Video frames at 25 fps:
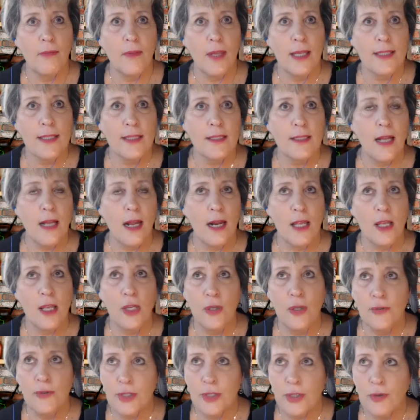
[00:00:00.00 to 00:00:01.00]
It's not a
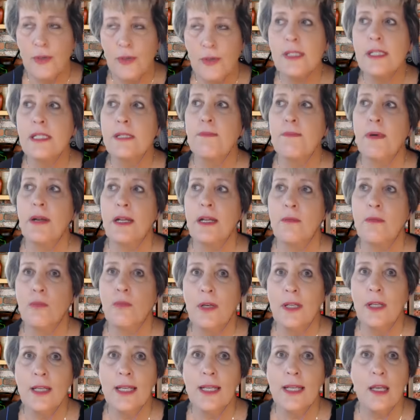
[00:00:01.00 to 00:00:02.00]
huge course, but it
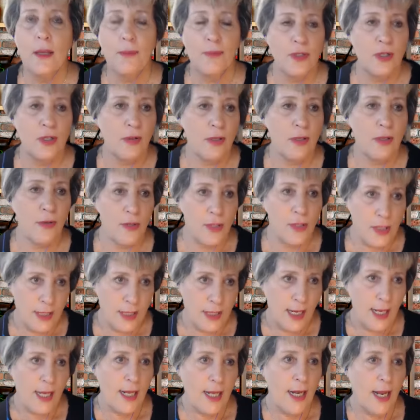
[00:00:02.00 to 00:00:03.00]
really helps you
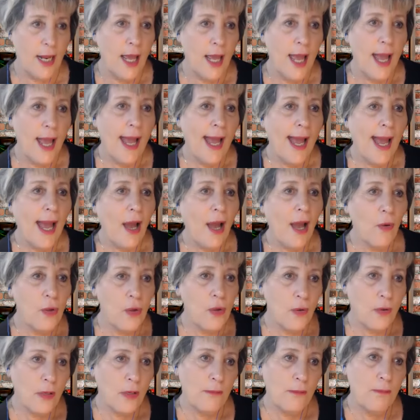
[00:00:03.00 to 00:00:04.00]
understand how
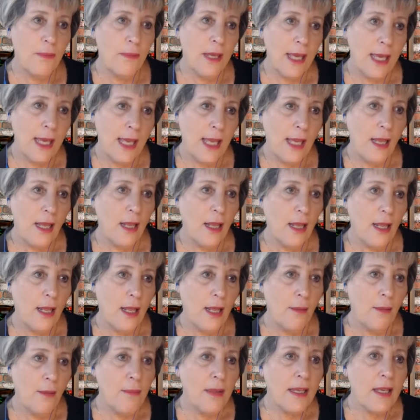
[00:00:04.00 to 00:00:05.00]
you can
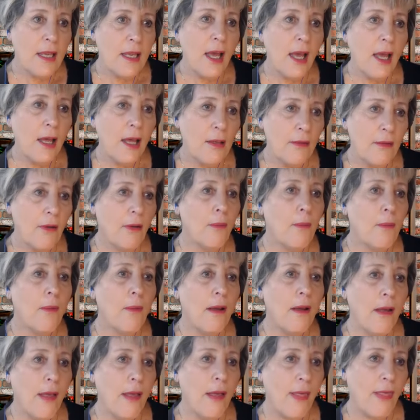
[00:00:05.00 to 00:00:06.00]

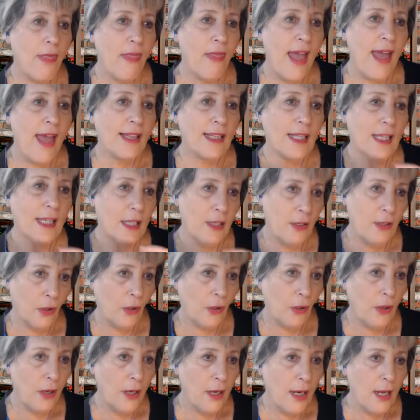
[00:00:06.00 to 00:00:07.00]
become that
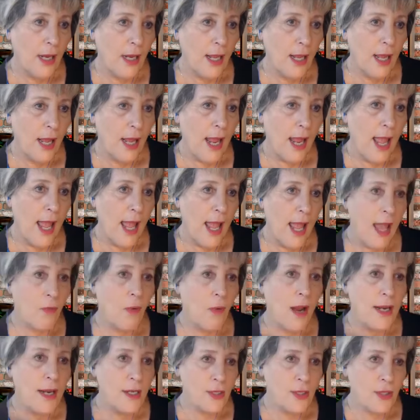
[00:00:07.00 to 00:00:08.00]
leader and
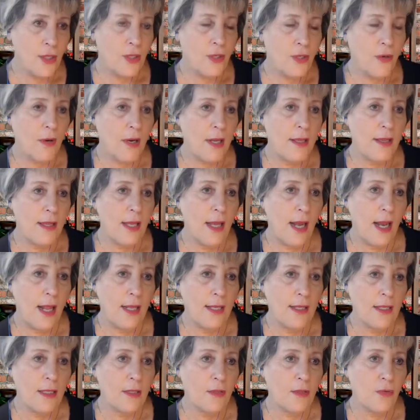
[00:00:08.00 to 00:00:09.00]
write a story that
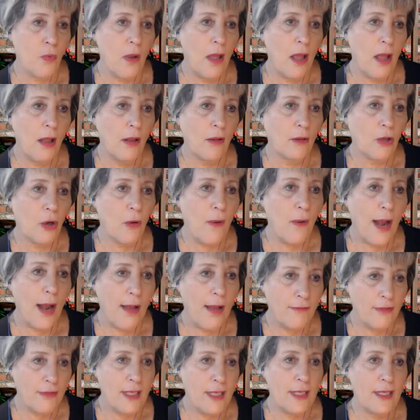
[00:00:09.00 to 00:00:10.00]
is well
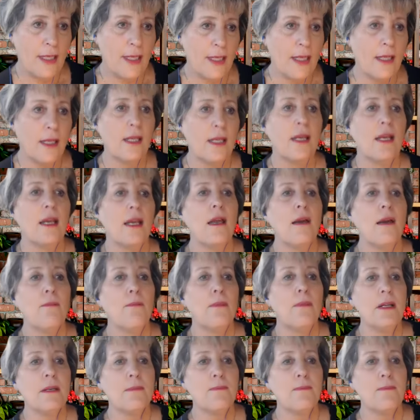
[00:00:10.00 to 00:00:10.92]
crafted, but